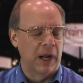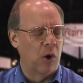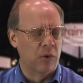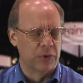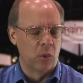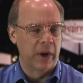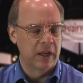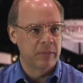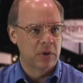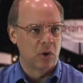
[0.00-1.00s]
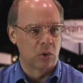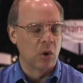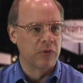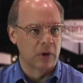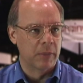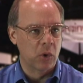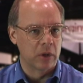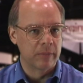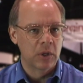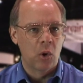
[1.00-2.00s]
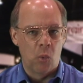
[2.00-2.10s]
over the web or over a modem,